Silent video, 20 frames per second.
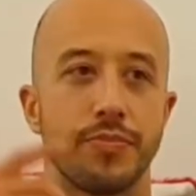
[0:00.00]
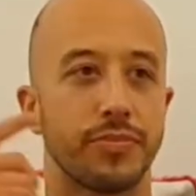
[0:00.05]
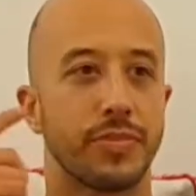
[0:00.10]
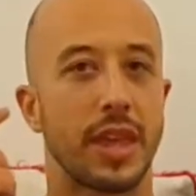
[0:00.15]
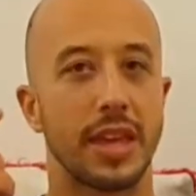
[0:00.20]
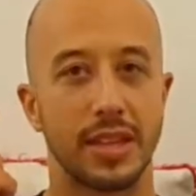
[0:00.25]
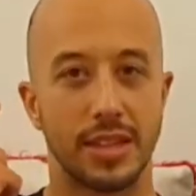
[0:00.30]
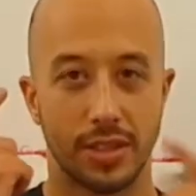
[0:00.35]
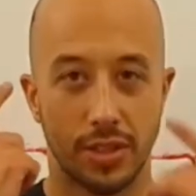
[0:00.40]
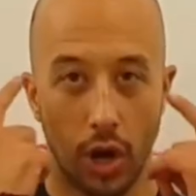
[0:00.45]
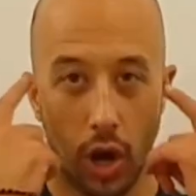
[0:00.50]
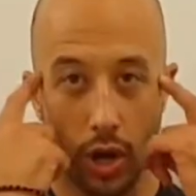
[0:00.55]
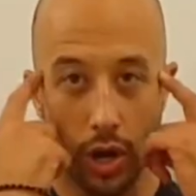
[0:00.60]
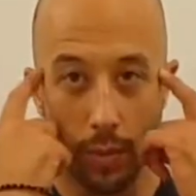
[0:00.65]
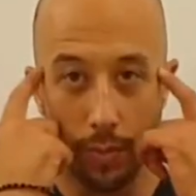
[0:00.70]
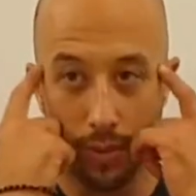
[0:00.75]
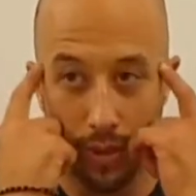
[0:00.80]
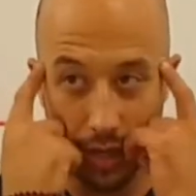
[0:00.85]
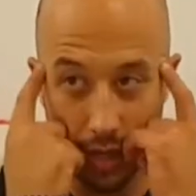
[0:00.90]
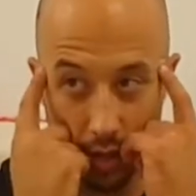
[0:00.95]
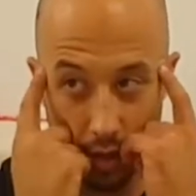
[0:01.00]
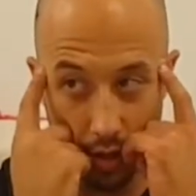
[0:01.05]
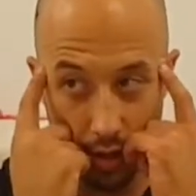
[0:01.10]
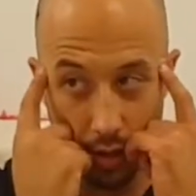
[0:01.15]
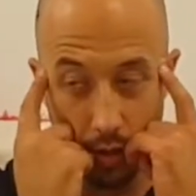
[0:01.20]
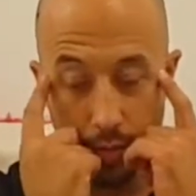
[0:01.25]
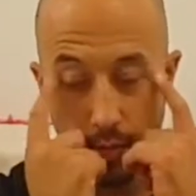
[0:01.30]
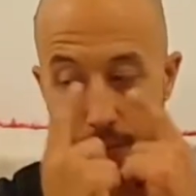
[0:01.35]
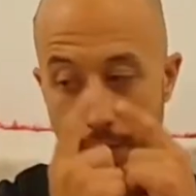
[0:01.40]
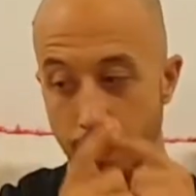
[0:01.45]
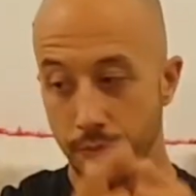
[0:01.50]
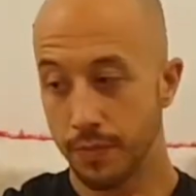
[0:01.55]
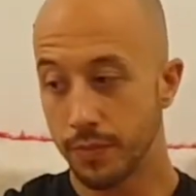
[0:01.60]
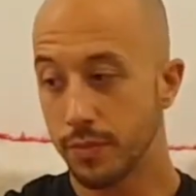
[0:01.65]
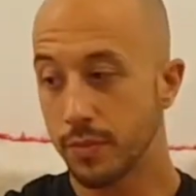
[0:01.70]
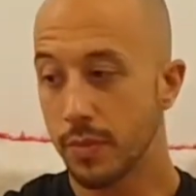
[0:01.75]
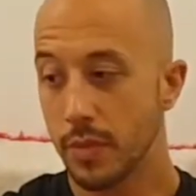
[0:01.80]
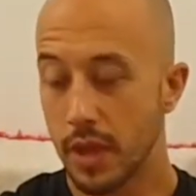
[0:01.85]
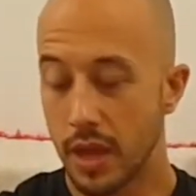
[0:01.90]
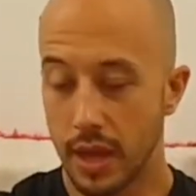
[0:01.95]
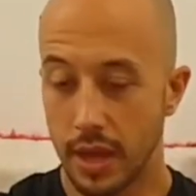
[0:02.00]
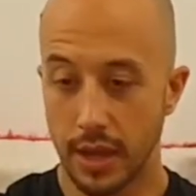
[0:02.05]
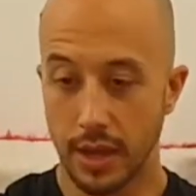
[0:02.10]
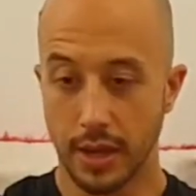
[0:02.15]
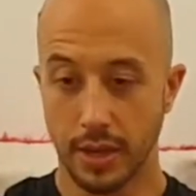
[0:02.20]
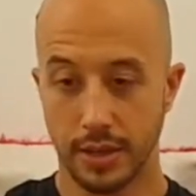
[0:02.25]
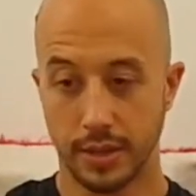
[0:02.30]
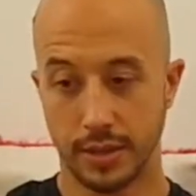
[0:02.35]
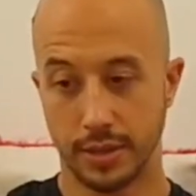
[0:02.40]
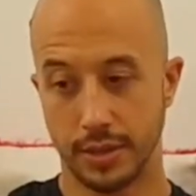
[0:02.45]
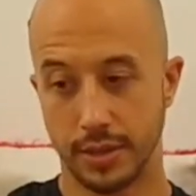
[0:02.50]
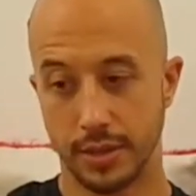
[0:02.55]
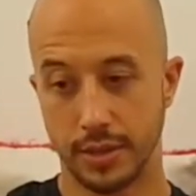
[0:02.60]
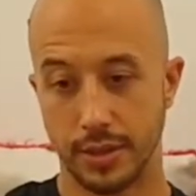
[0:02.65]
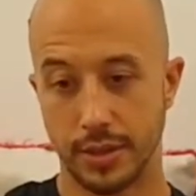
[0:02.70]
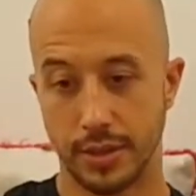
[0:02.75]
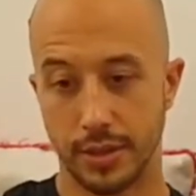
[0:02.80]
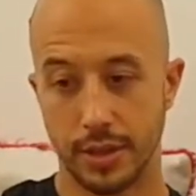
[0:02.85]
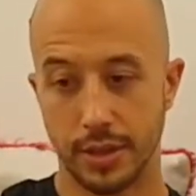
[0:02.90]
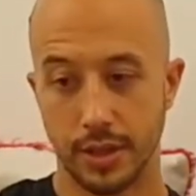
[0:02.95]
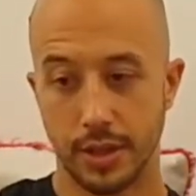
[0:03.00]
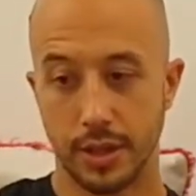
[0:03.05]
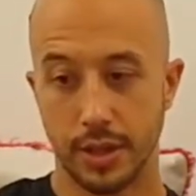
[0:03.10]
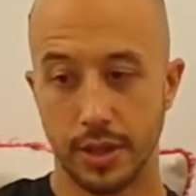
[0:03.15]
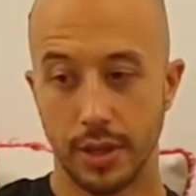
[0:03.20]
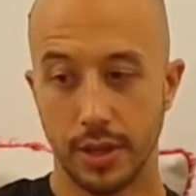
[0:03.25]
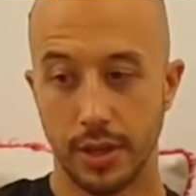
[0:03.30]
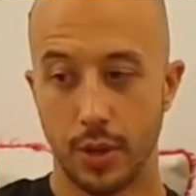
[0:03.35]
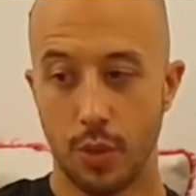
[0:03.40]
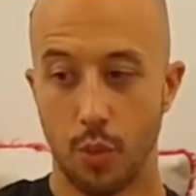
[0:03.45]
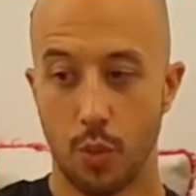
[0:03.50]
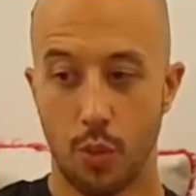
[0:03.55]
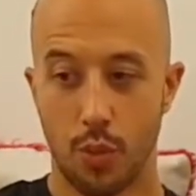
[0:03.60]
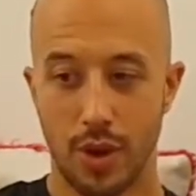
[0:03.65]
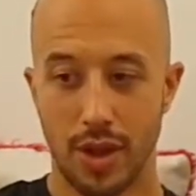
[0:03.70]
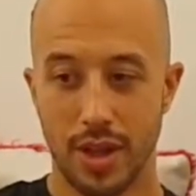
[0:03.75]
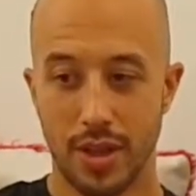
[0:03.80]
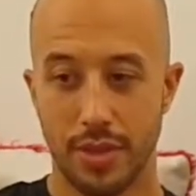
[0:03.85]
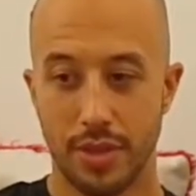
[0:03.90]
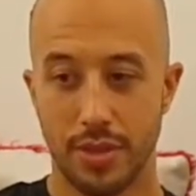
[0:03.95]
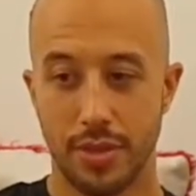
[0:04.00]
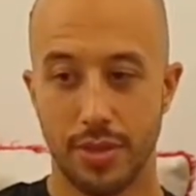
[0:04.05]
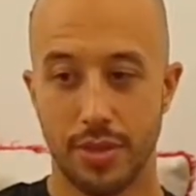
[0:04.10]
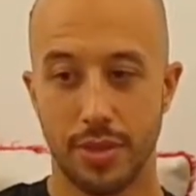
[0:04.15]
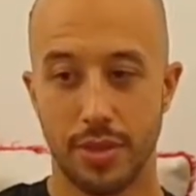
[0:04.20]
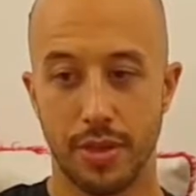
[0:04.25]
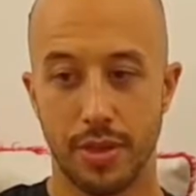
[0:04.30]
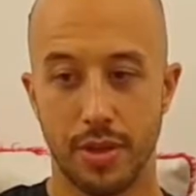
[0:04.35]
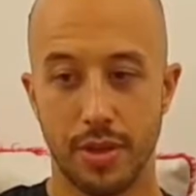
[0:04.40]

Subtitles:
they start up here, and with